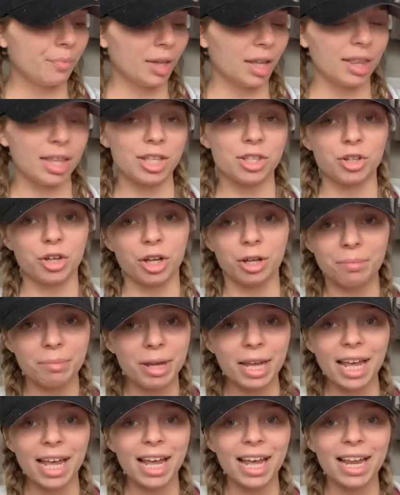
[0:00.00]
this could
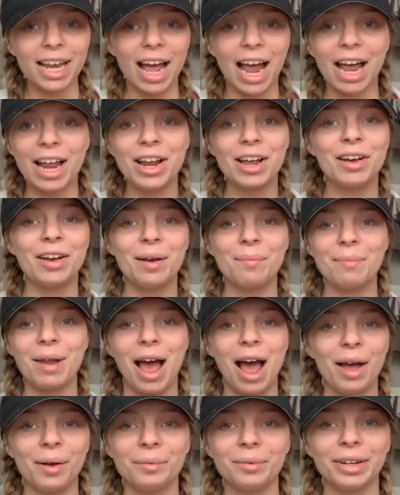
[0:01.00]
be it. I'm
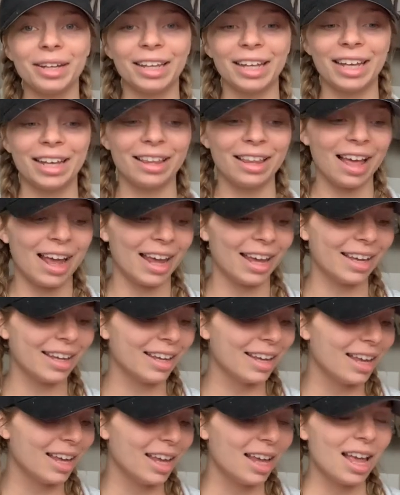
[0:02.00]
not really
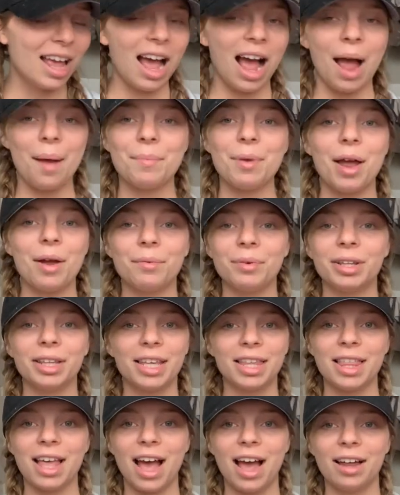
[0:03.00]

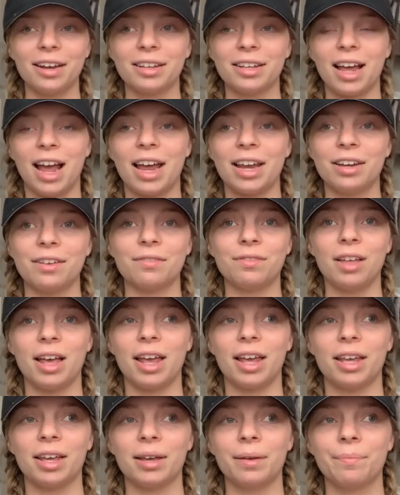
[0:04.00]
that kind of
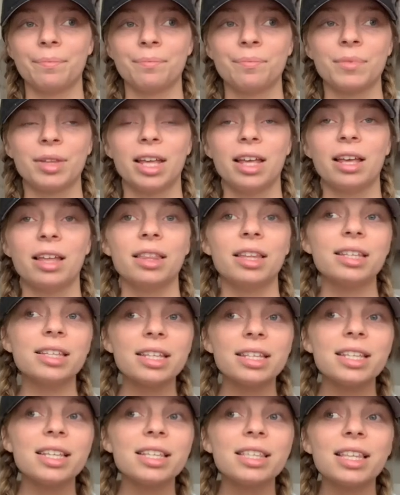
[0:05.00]
like, this
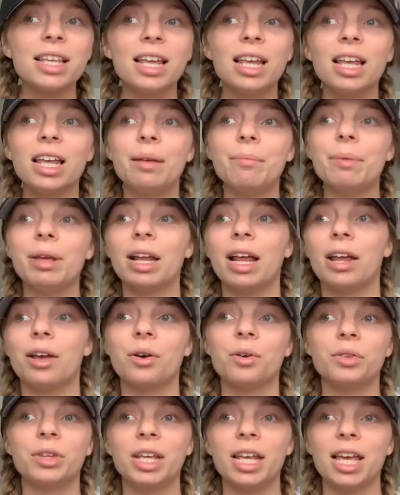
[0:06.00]
is his theme and I
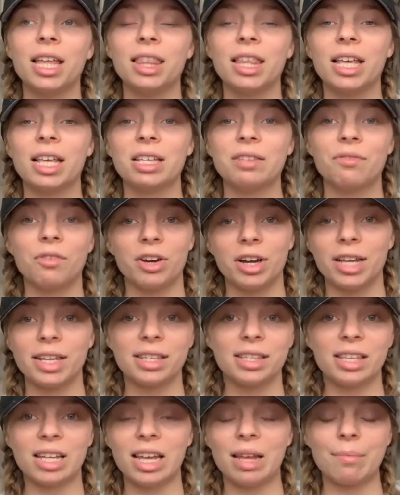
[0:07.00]
only get things for his
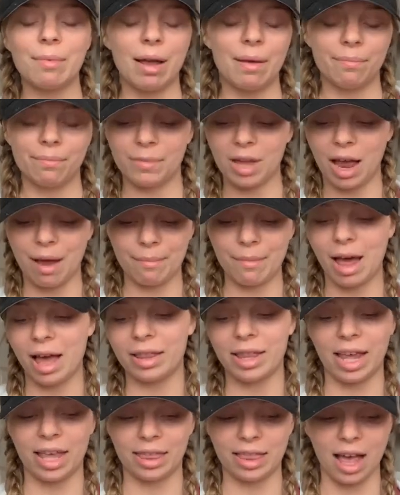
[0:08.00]
theme. I'm not
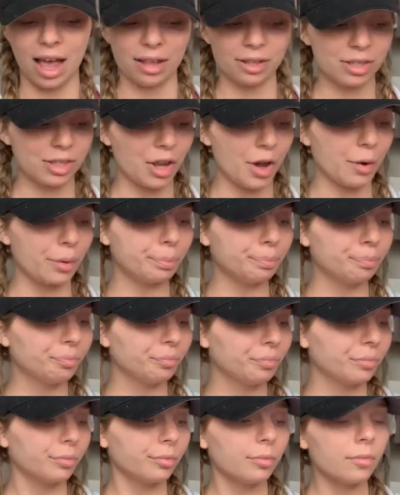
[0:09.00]
like that. So
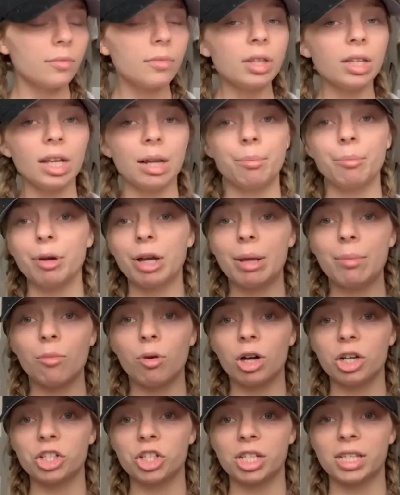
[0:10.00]
I'm pretty
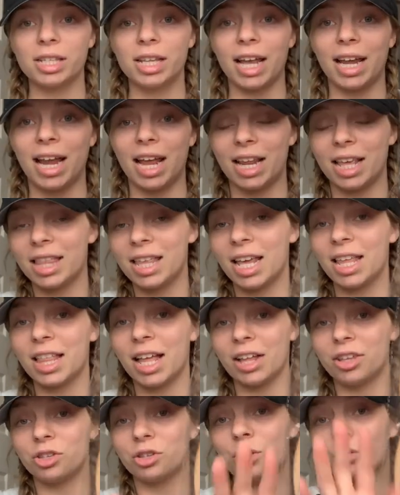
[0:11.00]
more just like anything
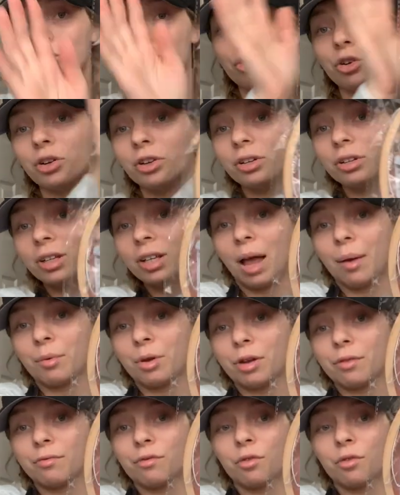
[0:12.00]
that's neutral, I'm good